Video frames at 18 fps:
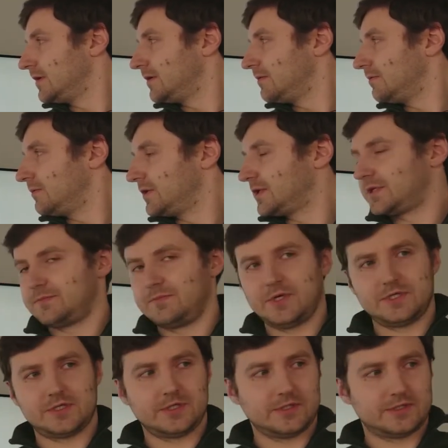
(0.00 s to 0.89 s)
which
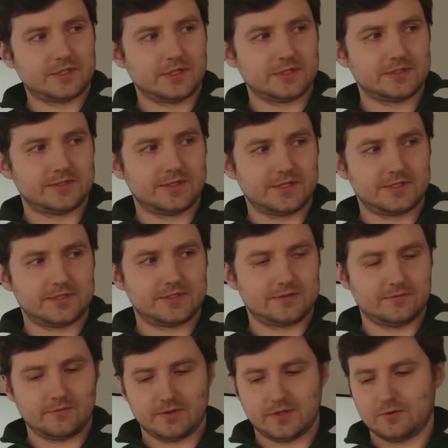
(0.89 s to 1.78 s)
basically tells
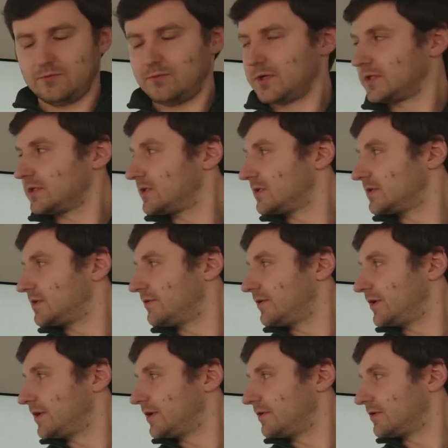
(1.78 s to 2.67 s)
us what is
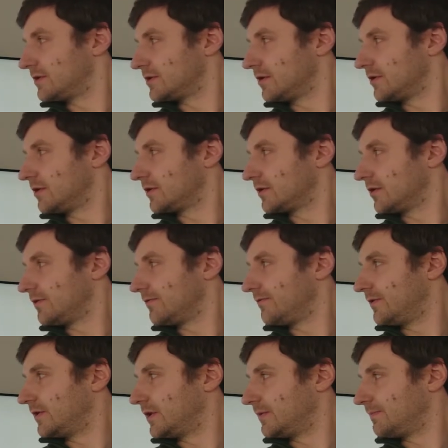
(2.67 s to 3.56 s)
the result
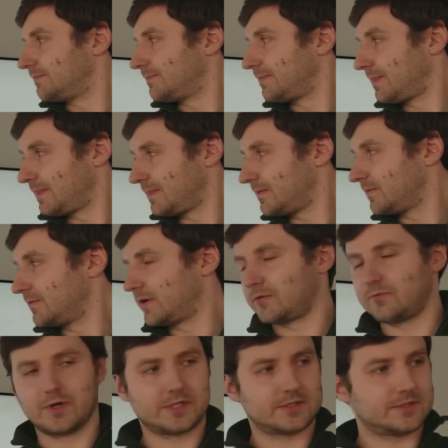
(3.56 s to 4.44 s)
of the
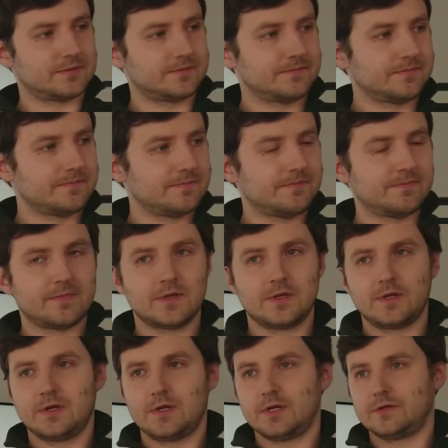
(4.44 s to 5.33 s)
request.
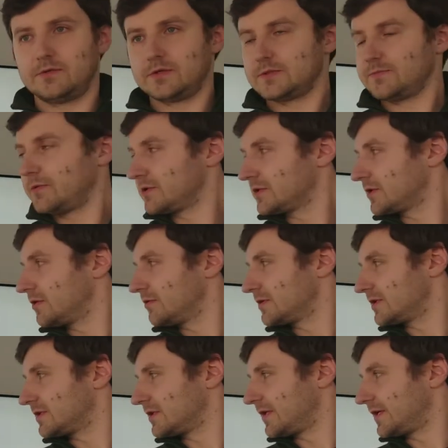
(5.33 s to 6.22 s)
And the response
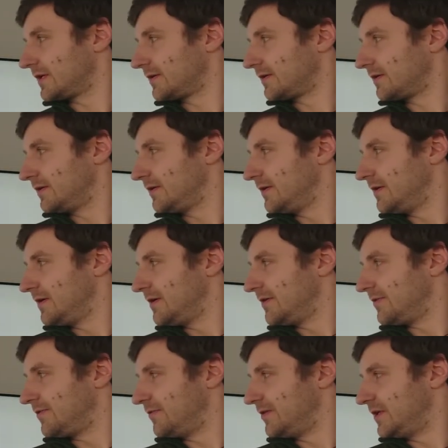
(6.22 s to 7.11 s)
code is like
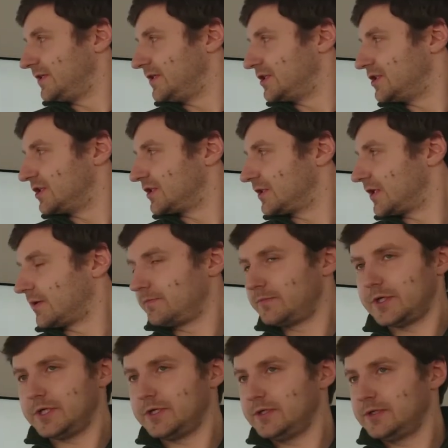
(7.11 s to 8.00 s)
3-digit
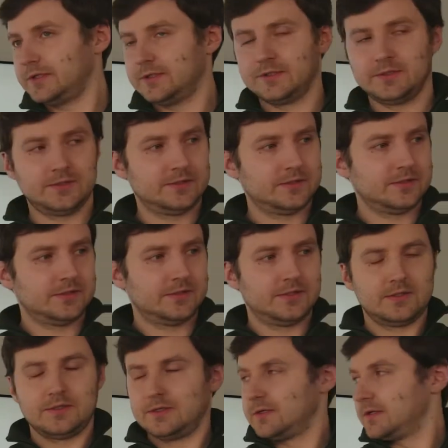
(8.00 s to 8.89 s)
number.
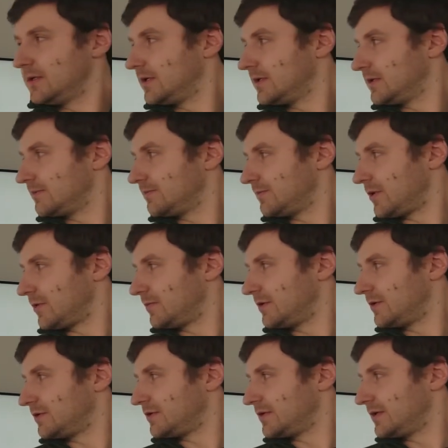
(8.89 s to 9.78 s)
And
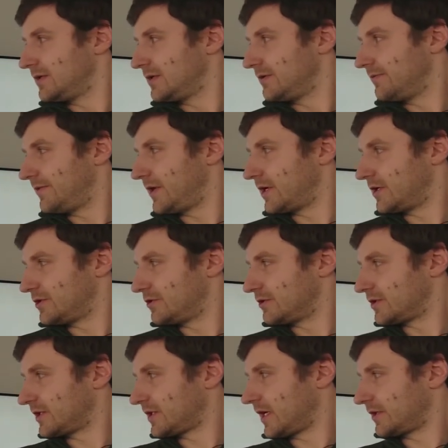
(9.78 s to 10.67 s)
probably they are
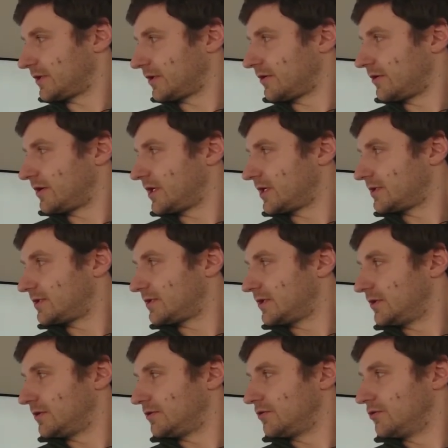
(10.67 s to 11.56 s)
just categorized
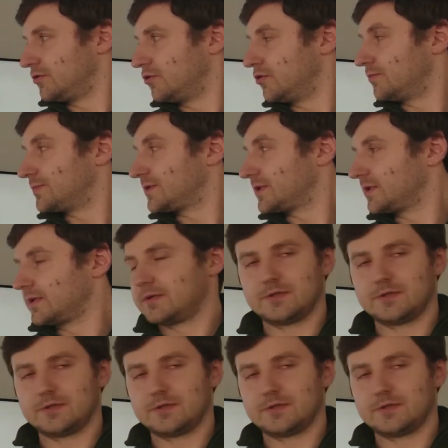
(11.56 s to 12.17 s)
into groups.